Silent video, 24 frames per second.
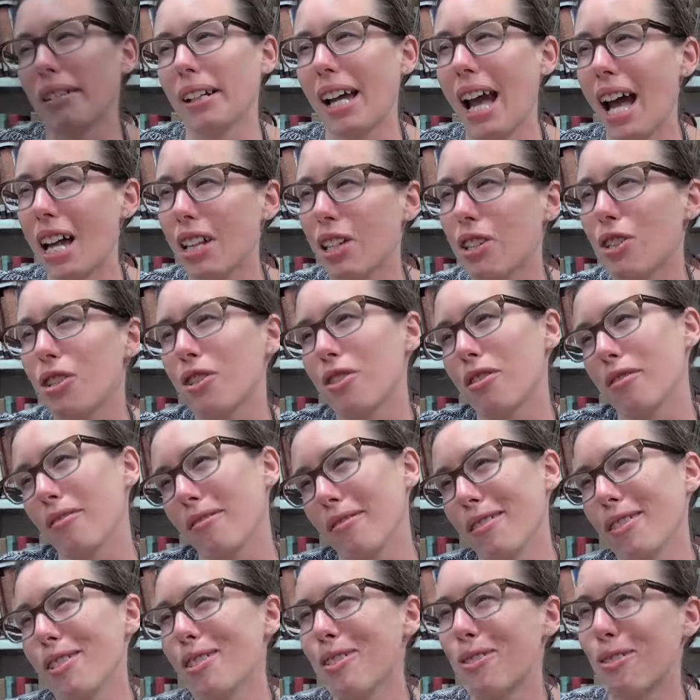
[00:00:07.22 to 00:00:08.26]

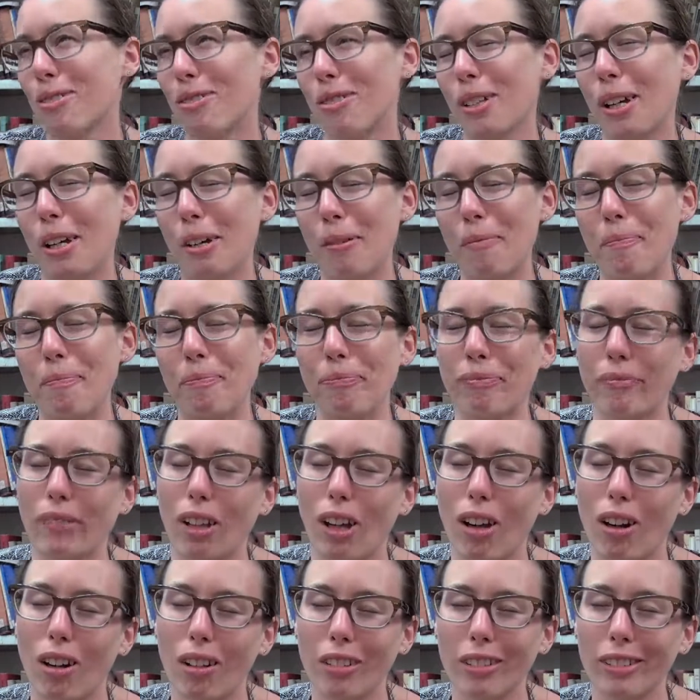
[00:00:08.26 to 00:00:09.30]
Kalisz is
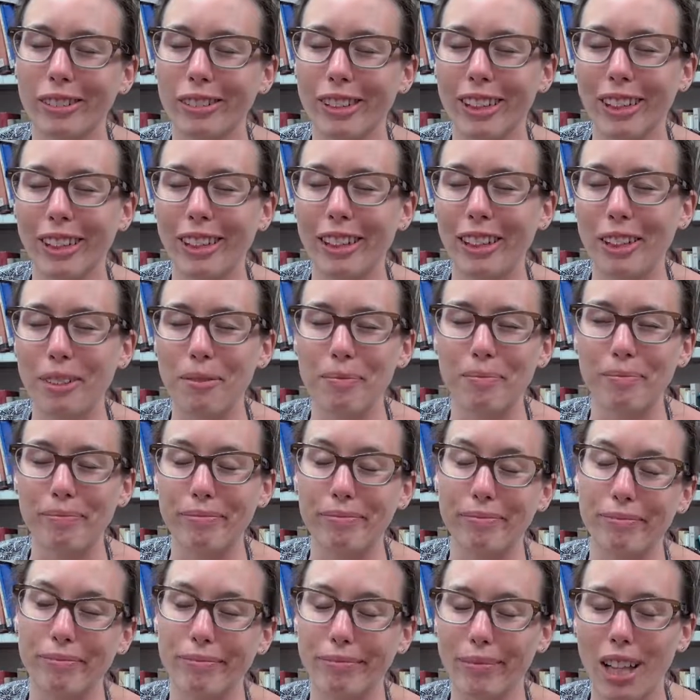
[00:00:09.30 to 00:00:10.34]
um, called the um,
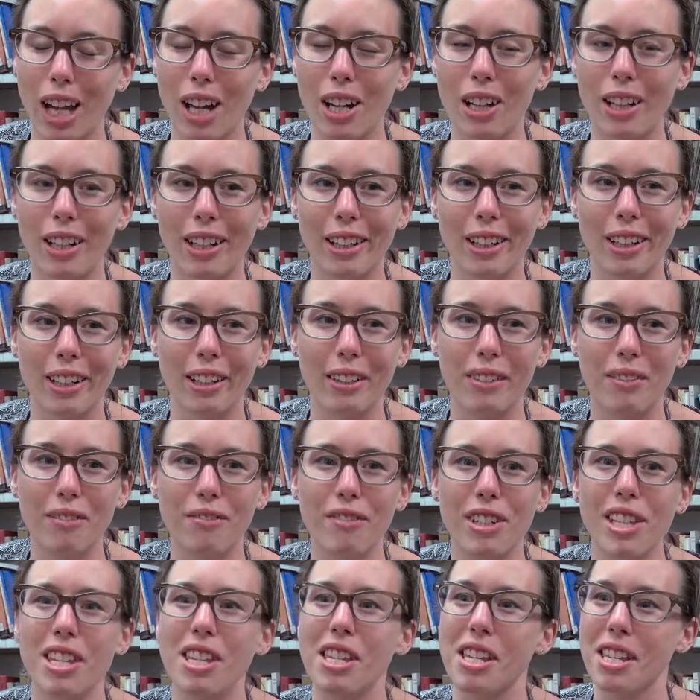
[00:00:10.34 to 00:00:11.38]
uh,
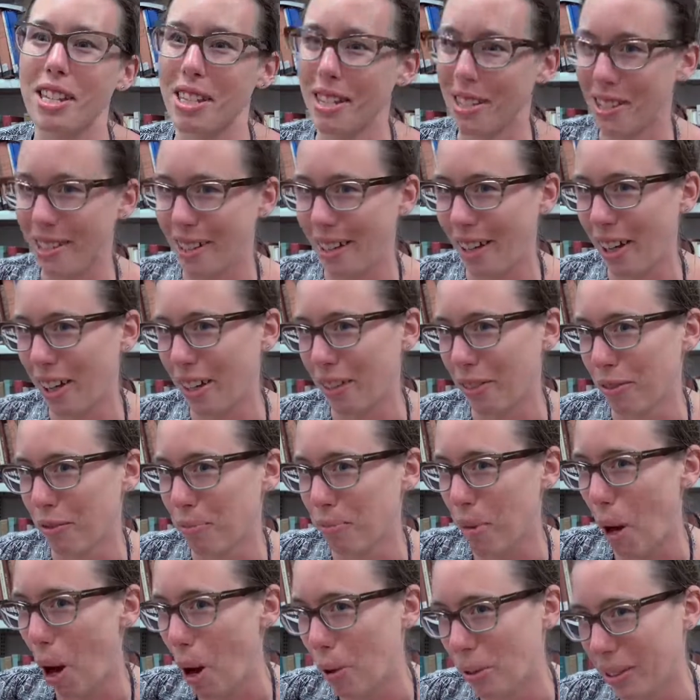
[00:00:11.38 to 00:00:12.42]
Venice
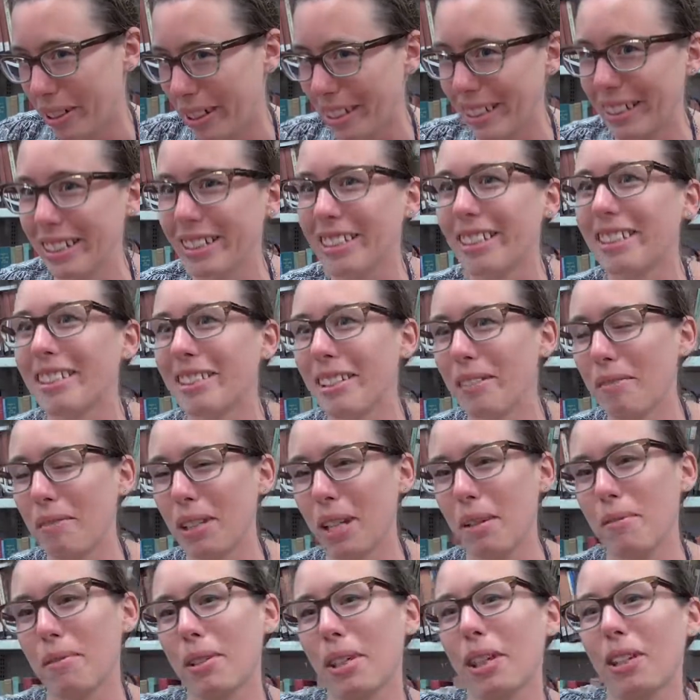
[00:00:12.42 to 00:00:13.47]
of Poland
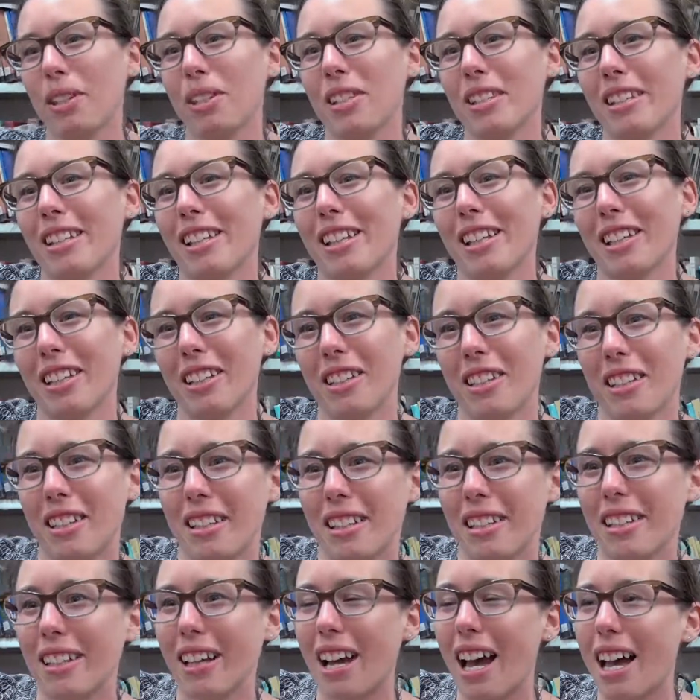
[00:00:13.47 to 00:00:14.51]
sometimes because uh, it
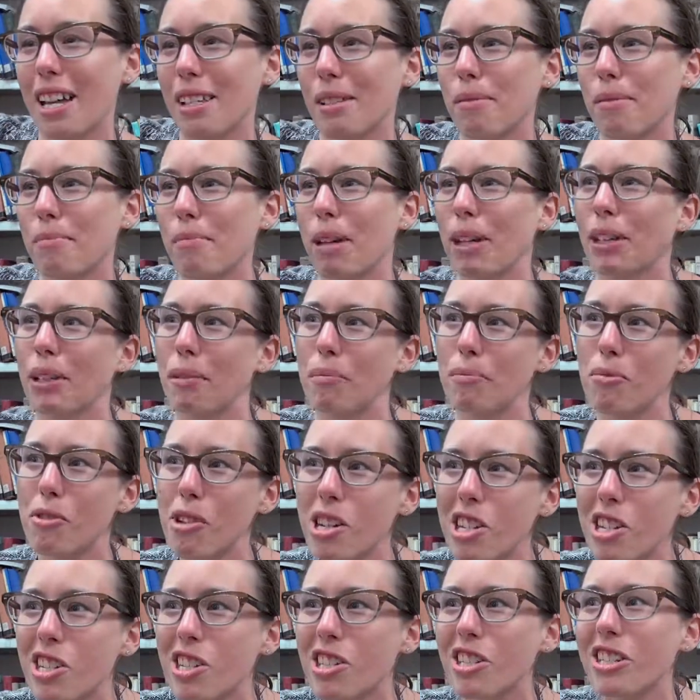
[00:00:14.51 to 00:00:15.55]
has many
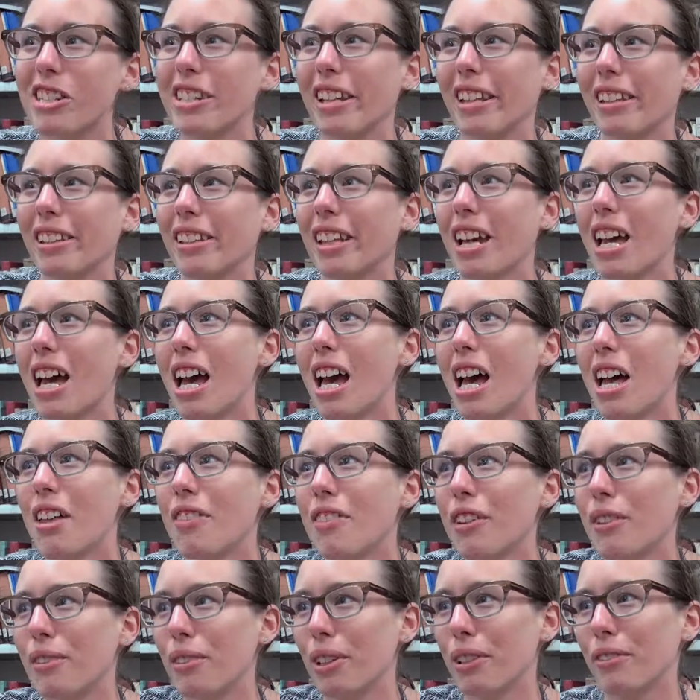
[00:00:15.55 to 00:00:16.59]
bridges and
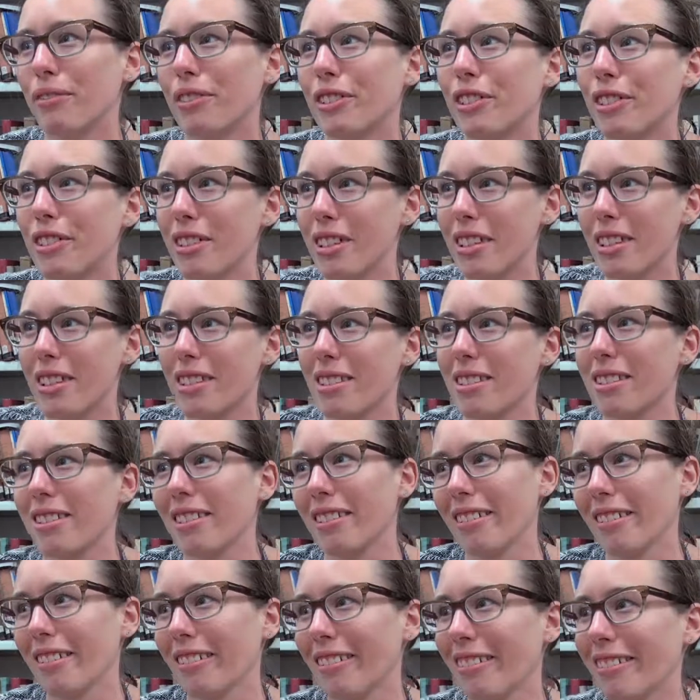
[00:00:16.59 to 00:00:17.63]
the river is
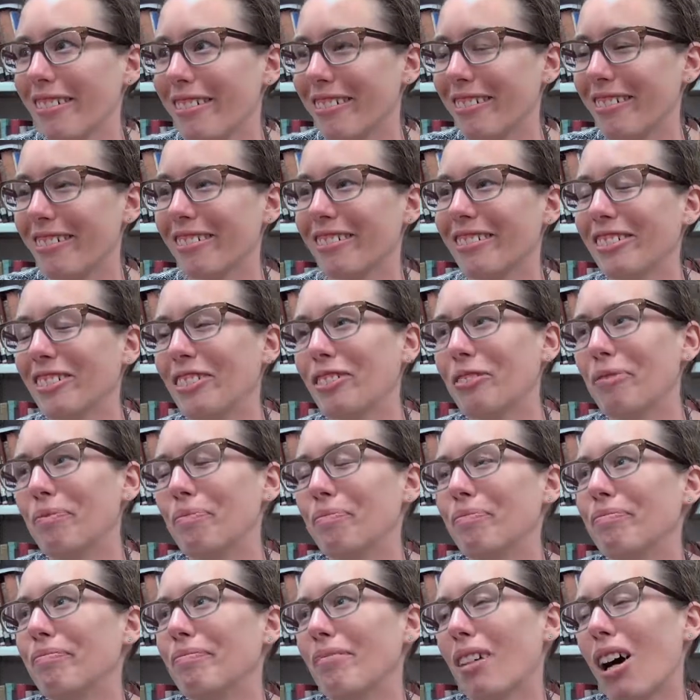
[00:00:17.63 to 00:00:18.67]
uh,
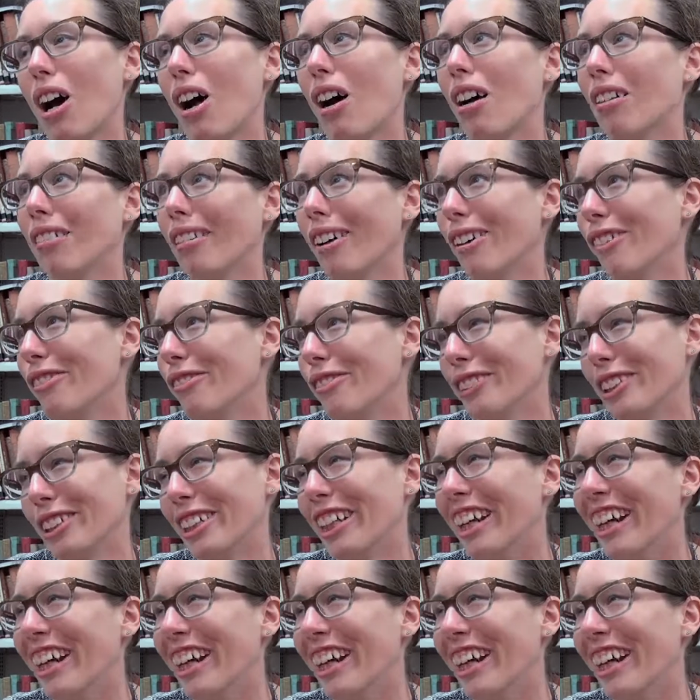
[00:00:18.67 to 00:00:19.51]
um, all over